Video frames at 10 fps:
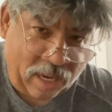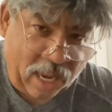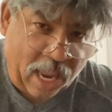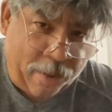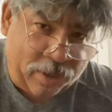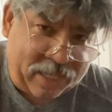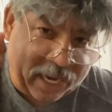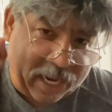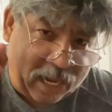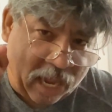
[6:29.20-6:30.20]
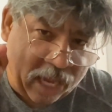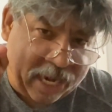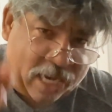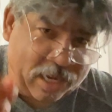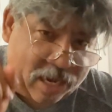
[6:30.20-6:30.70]
It was
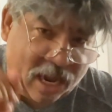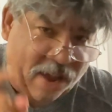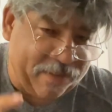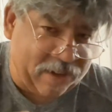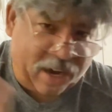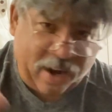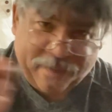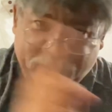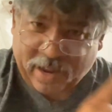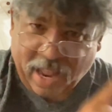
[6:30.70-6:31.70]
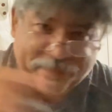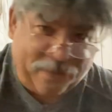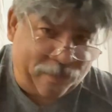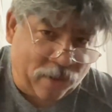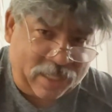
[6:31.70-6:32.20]
against a governor, and I forgot
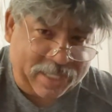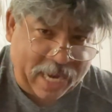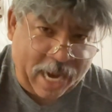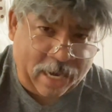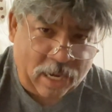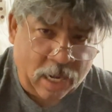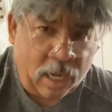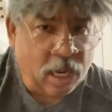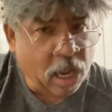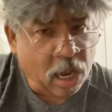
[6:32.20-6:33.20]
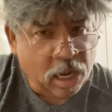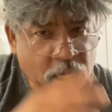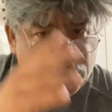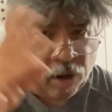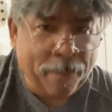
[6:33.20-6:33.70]
from what state.
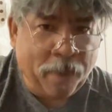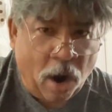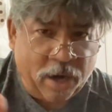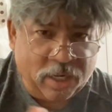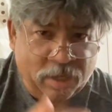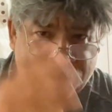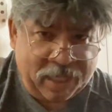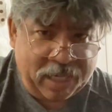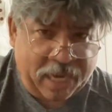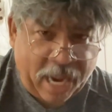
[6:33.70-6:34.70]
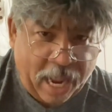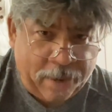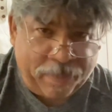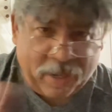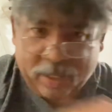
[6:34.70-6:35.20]
Trump pardoned him in the
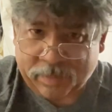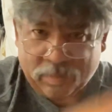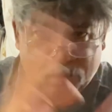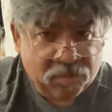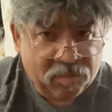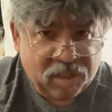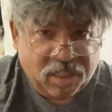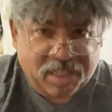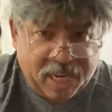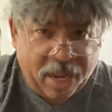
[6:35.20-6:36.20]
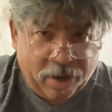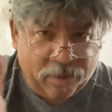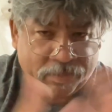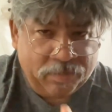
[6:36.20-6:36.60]
end, but still,